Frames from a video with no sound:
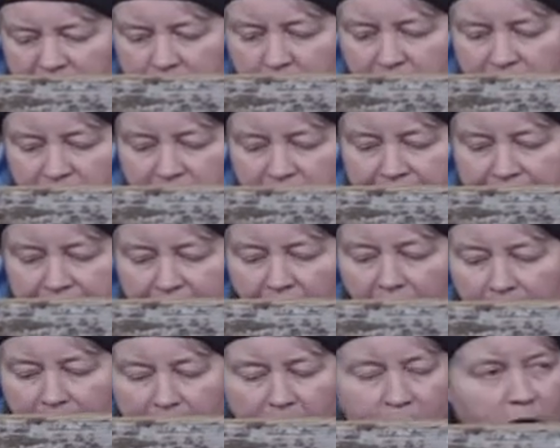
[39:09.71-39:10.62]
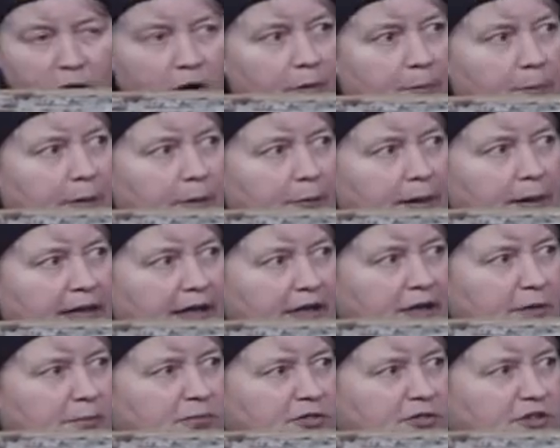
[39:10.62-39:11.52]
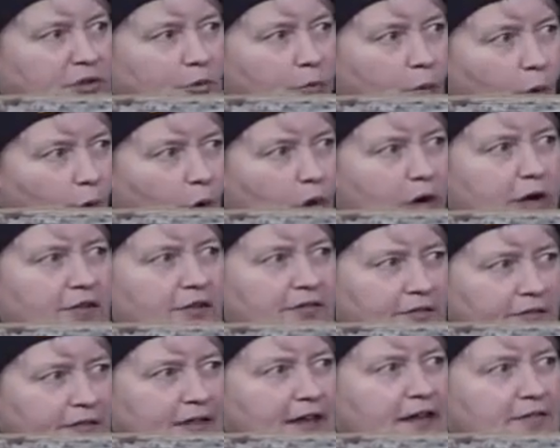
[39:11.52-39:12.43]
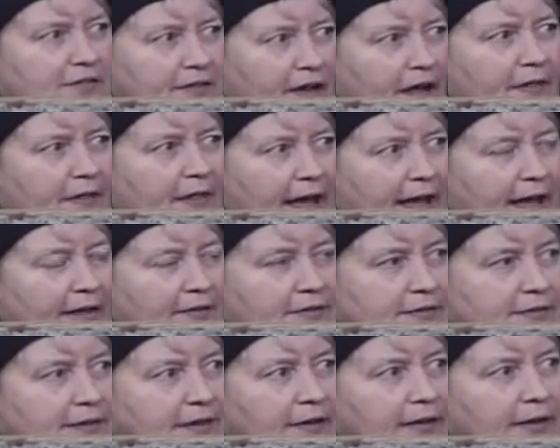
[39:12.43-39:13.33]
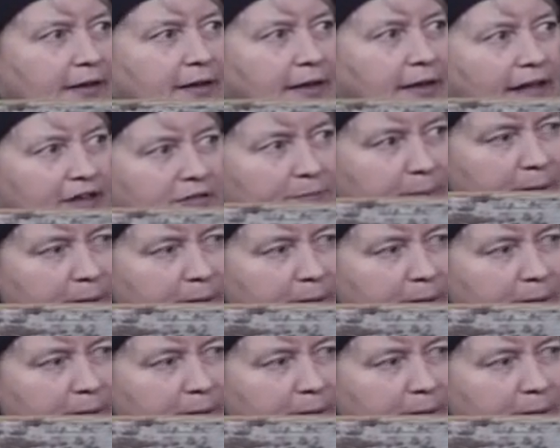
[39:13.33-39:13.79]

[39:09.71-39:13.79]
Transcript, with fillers: so much in the farming world, but when it comes to walkers and things like that, it's